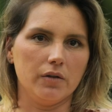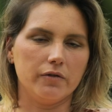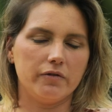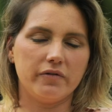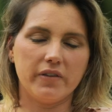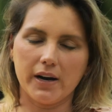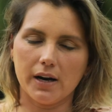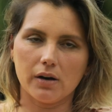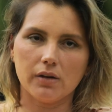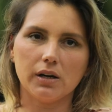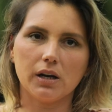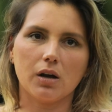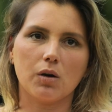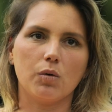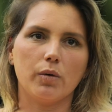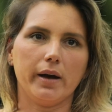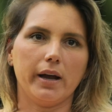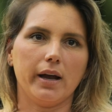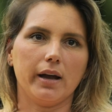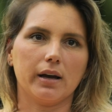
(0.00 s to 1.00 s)
very
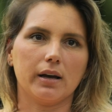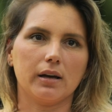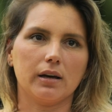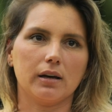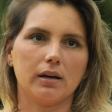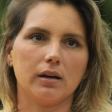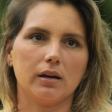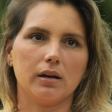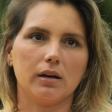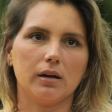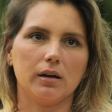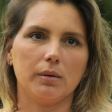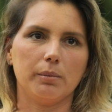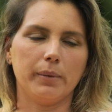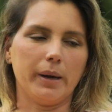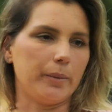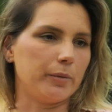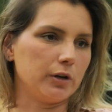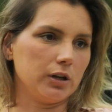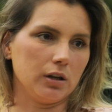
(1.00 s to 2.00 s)
quick
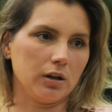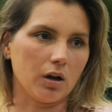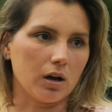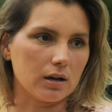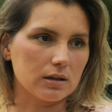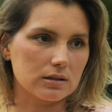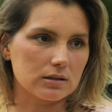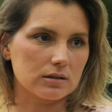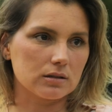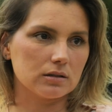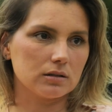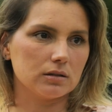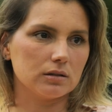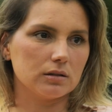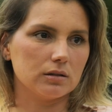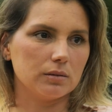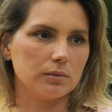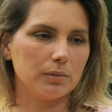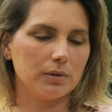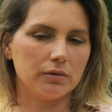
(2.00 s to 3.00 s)
memory loss.
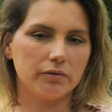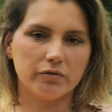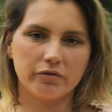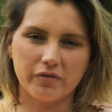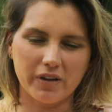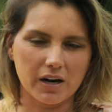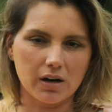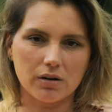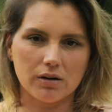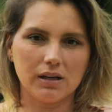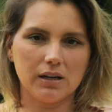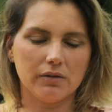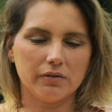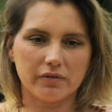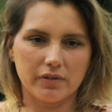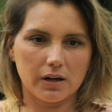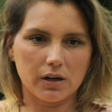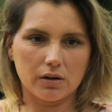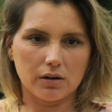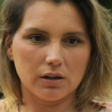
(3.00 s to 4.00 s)
Very,
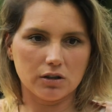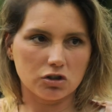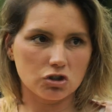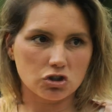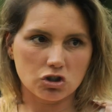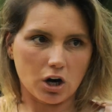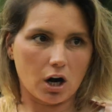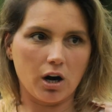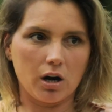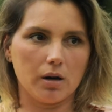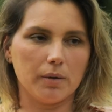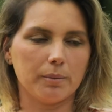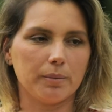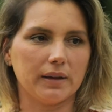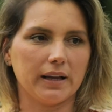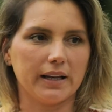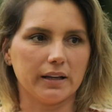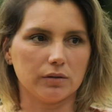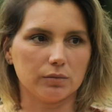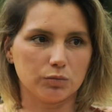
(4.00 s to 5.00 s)
very sharp,
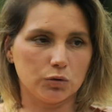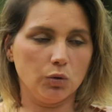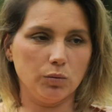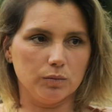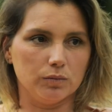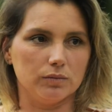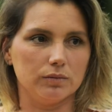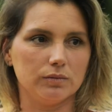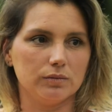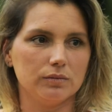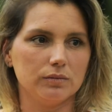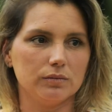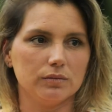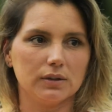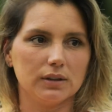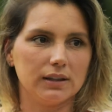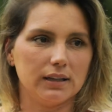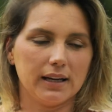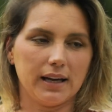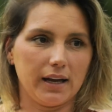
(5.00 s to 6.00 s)
like, doom!
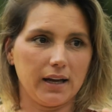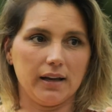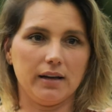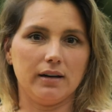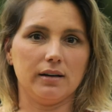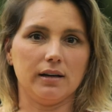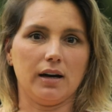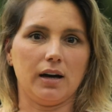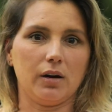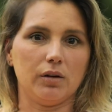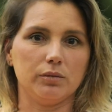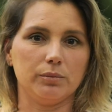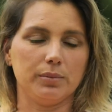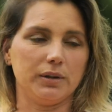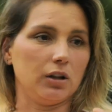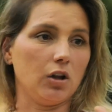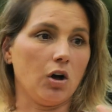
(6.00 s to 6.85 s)
And I would be